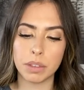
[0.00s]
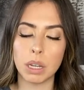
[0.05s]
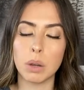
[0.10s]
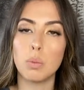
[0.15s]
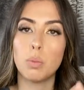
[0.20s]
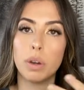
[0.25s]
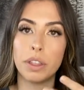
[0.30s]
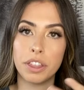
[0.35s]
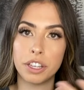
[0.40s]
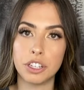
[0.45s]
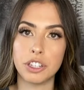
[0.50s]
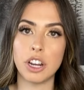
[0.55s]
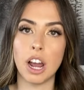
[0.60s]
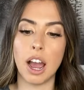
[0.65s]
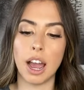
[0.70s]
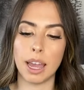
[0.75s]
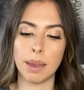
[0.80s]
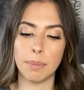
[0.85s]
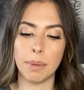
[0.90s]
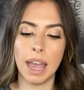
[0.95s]
with a
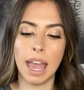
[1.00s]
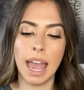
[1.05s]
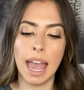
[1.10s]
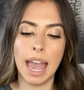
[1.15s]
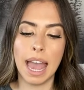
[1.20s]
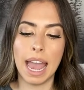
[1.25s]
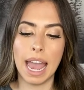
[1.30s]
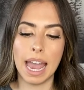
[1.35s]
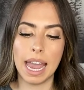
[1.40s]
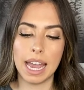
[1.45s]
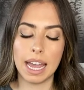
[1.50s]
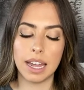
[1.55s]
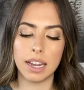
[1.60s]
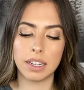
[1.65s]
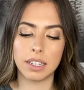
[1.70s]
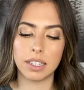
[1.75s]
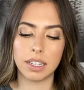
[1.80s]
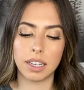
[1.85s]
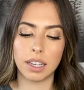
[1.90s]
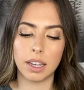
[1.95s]
chime.
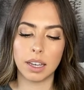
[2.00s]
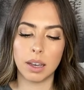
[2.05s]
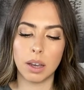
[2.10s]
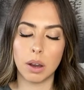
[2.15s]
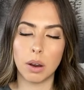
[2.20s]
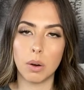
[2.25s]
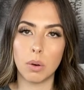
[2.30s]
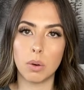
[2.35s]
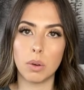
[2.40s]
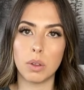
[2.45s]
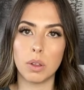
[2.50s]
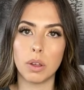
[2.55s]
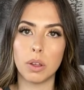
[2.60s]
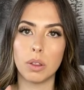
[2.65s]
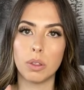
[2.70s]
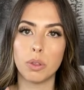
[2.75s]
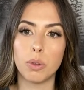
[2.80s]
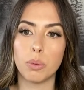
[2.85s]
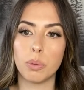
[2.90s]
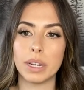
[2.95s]
And
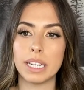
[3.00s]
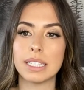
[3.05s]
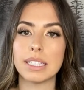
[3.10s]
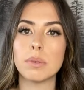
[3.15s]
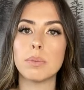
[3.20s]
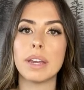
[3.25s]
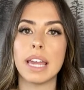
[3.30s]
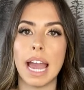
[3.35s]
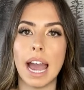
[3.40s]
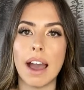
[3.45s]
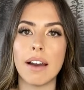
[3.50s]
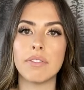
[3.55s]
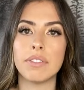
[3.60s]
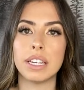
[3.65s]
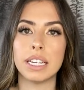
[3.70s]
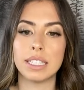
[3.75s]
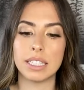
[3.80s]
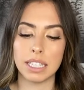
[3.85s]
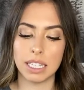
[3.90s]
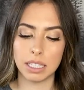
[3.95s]
the reason we have
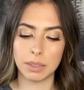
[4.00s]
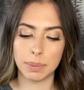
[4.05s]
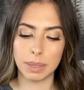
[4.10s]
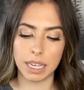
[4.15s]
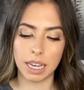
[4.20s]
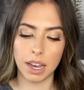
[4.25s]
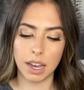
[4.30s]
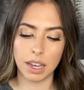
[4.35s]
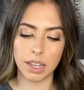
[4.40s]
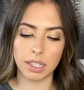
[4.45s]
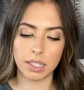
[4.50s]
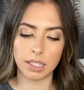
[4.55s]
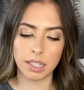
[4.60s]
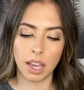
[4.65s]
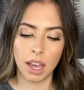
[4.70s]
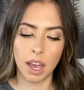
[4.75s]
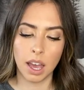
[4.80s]
this is because